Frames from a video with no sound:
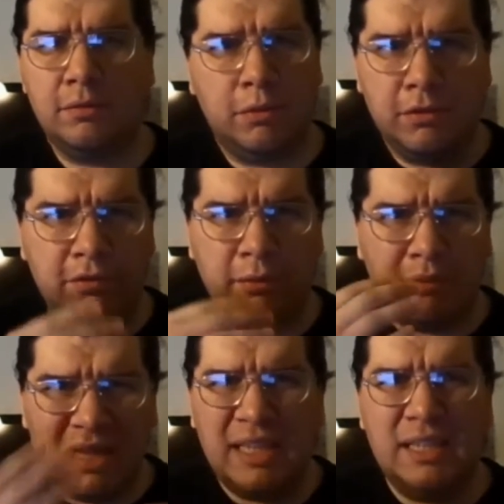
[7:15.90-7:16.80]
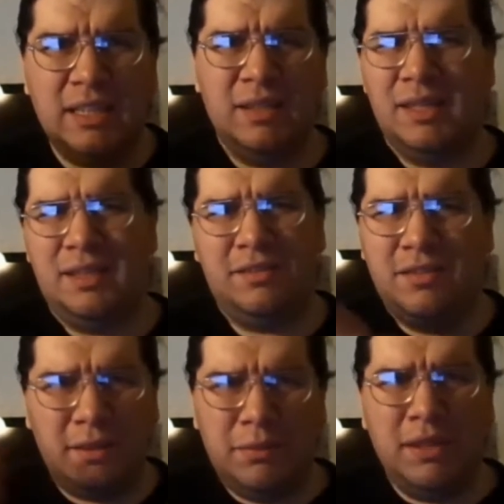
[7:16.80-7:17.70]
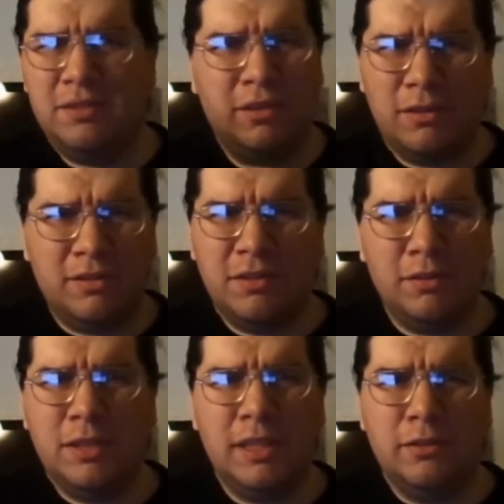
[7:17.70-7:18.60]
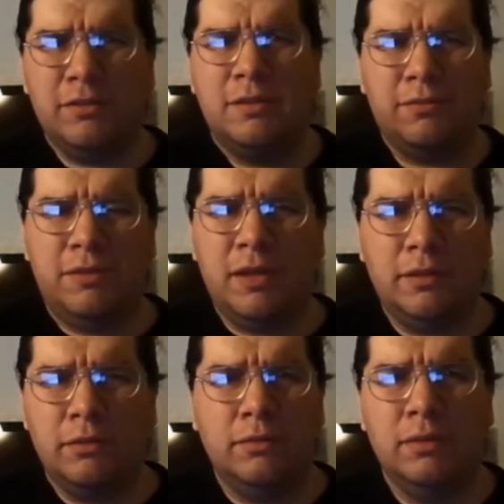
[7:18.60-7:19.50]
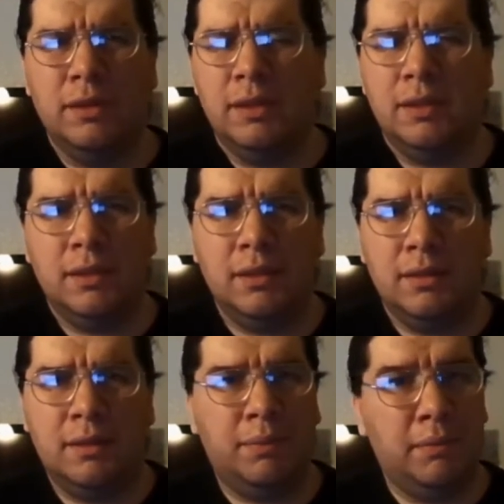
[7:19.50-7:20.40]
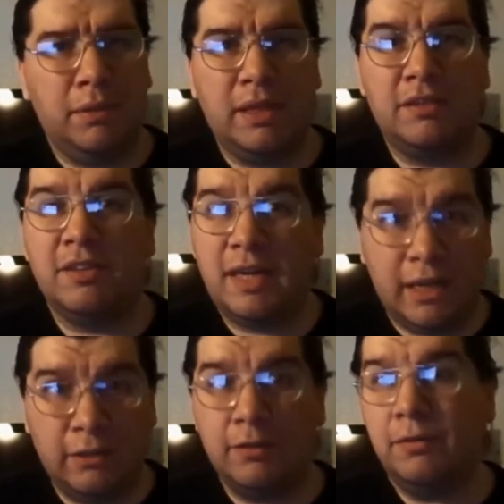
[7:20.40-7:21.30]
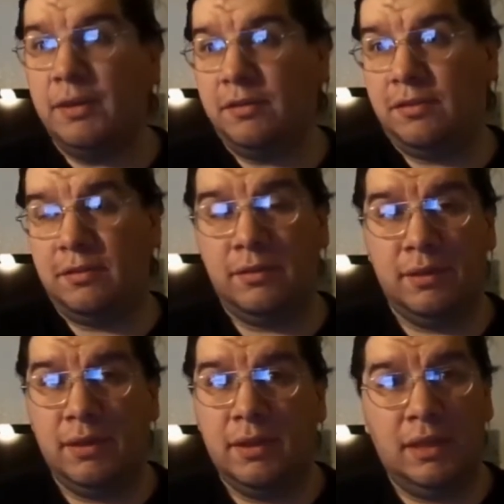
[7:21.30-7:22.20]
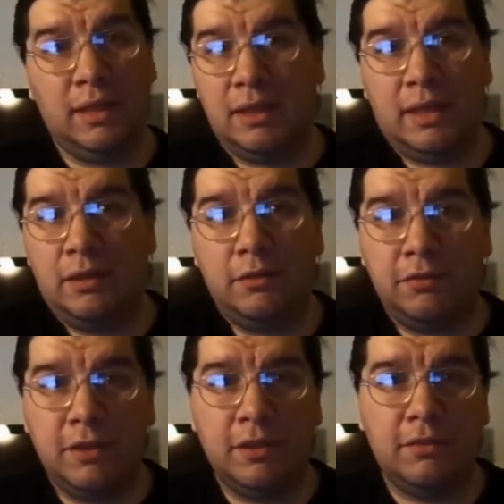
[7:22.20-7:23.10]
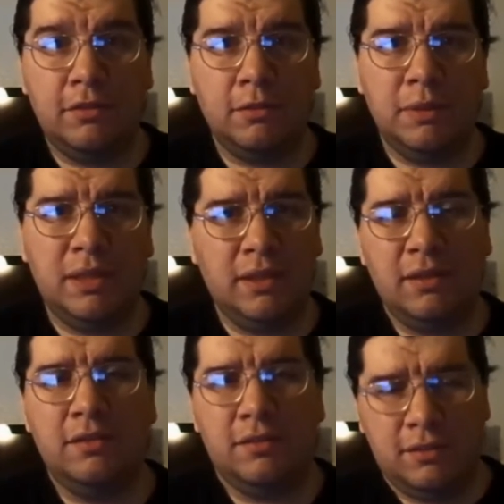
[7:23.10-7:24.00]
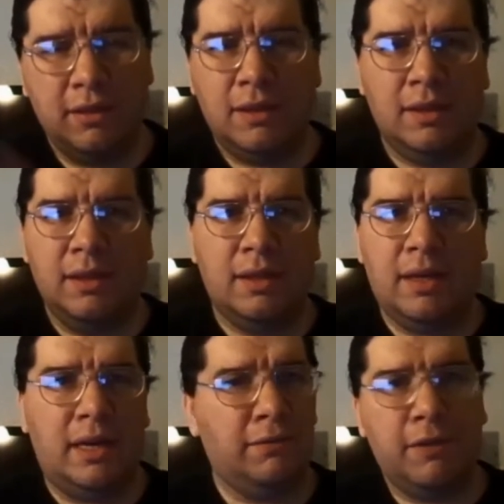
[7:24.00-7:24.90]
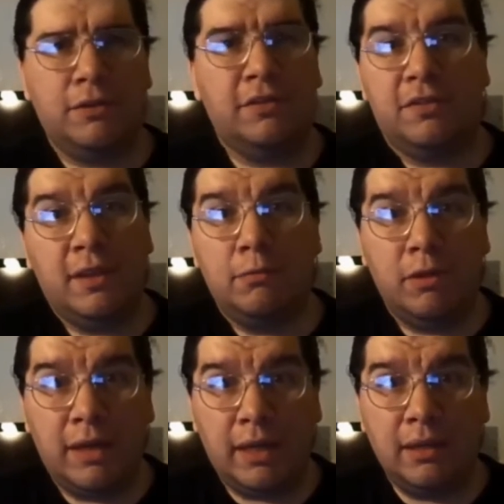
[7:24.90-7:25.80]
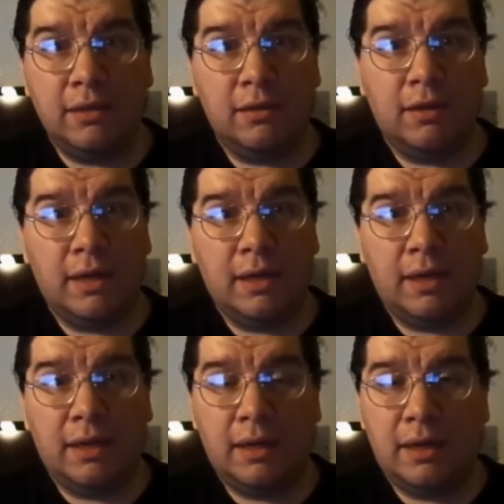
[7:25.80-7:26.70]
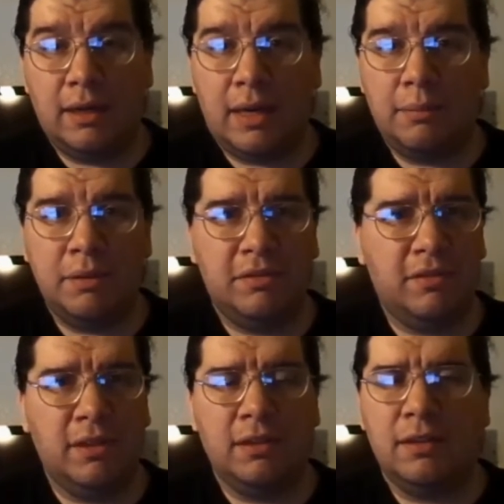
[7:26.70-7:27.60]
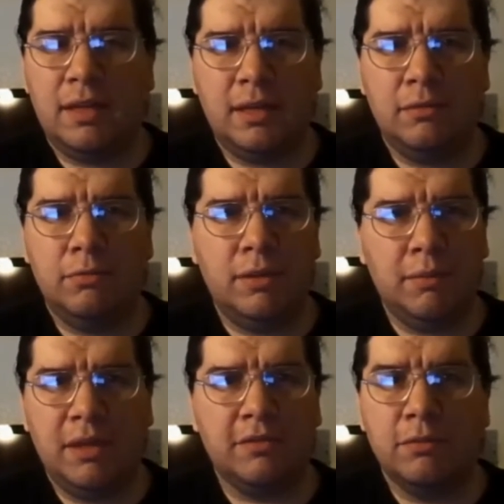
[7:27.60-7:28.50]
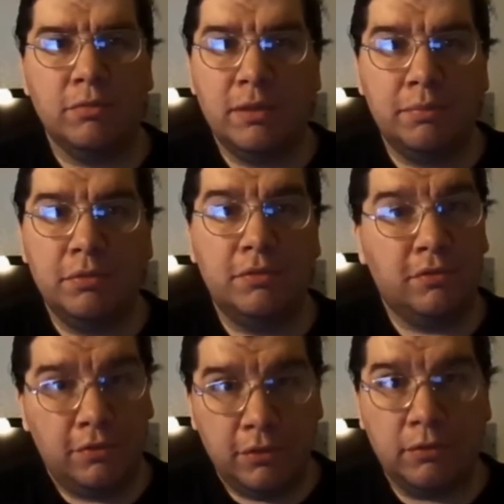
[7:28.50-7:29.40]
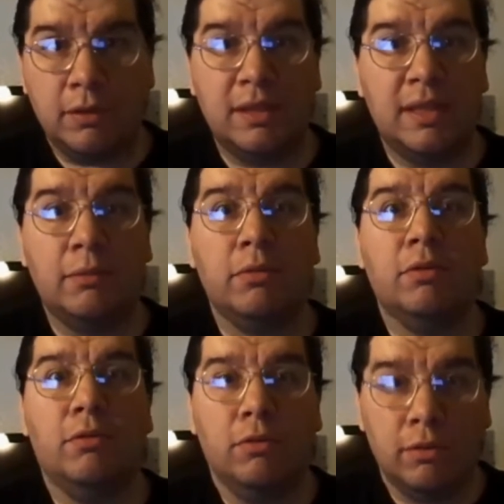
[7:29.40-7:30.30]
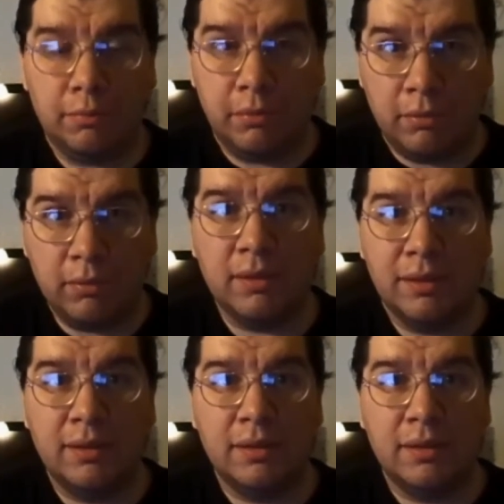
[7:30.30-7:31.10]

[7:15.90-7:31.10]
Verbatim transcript: as well as some 90s and 70s and all those other years that followed. that people got tired of it. And I understand too because I felt the same way. You know, I I've been seeing a lot of remakes and reboots too, and they were horrible